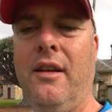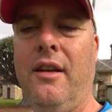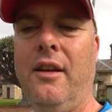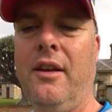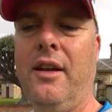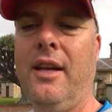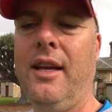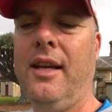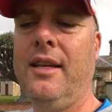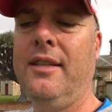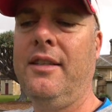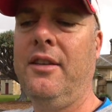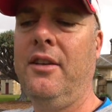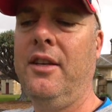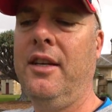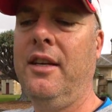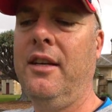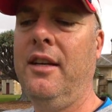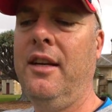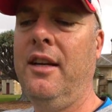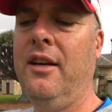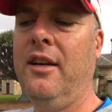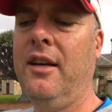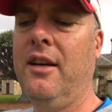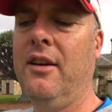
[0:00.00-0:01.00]
Okay, so you
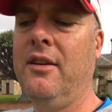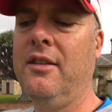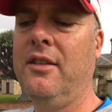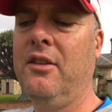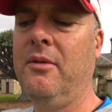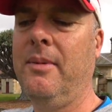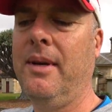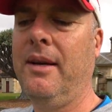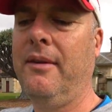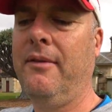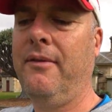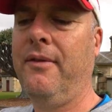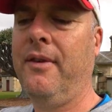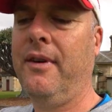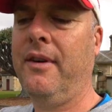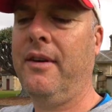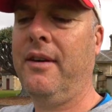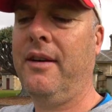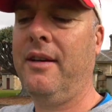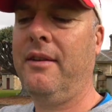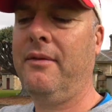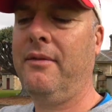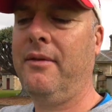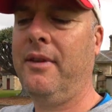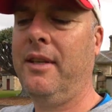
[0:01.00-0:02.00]
can hear it goes to about
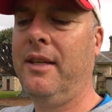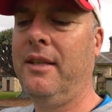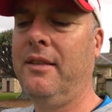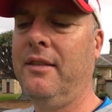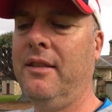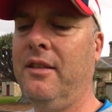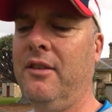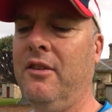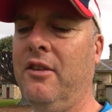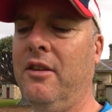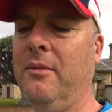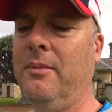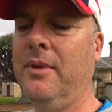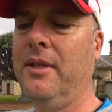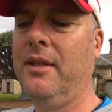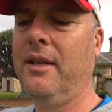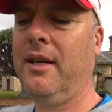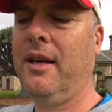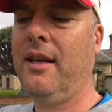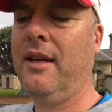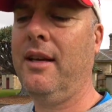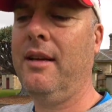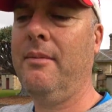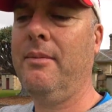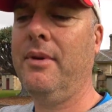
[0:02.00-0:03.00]
5 and then it stops,
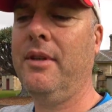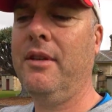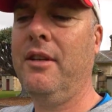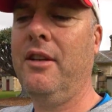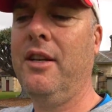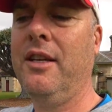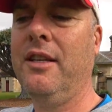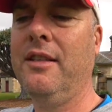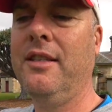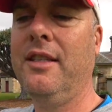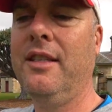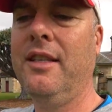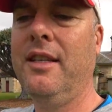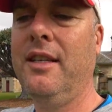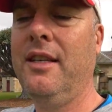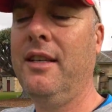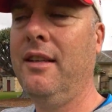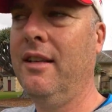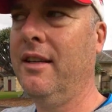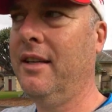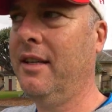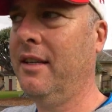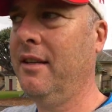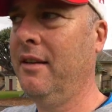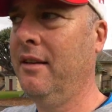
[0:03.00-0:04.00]
okay? But you can see,
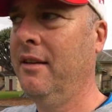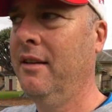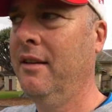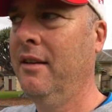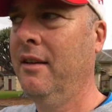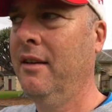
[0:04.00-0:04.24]
like,